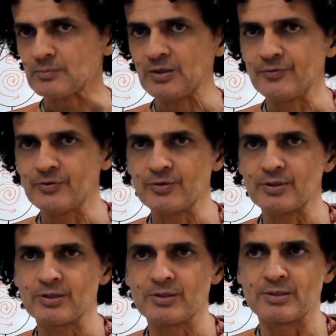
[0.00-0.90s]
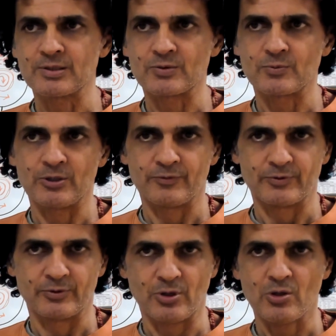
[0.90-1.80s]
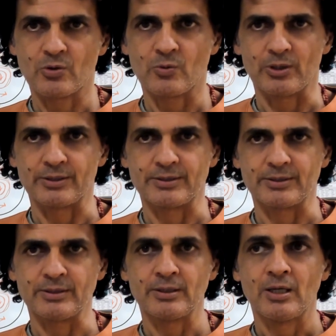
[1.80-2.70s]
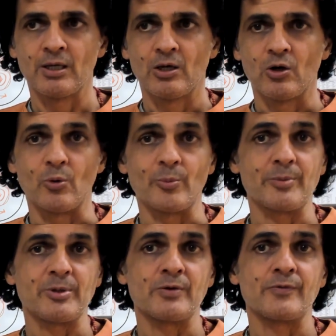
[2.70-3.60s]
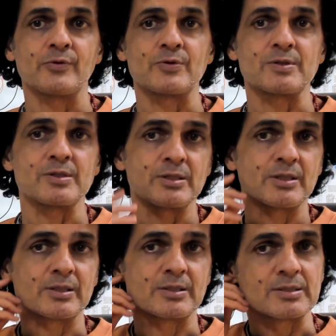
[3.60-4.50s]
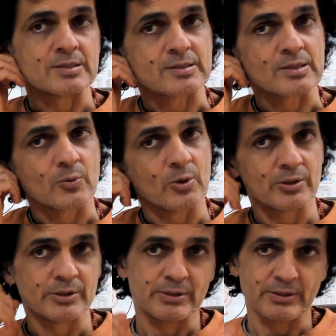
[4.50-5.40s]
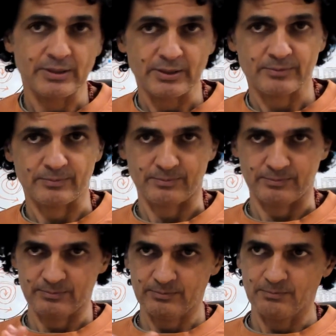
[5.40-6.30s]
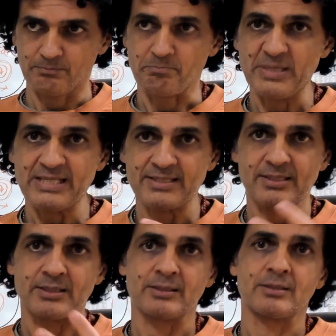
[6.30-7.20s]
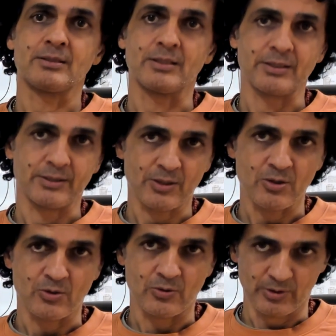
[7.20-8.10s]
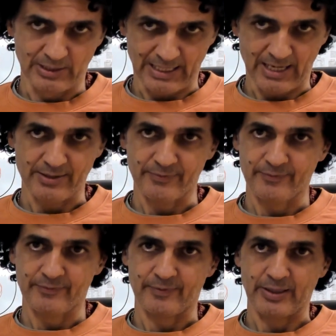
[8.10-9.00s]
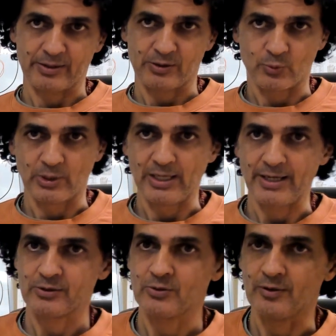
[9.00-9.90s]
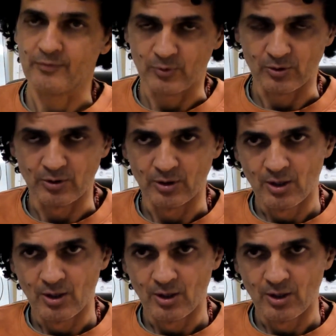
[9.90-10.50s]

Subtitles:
if you see that this is one of your quality, or maybe if you see that this is a quality that missing in your life, like you would like to have more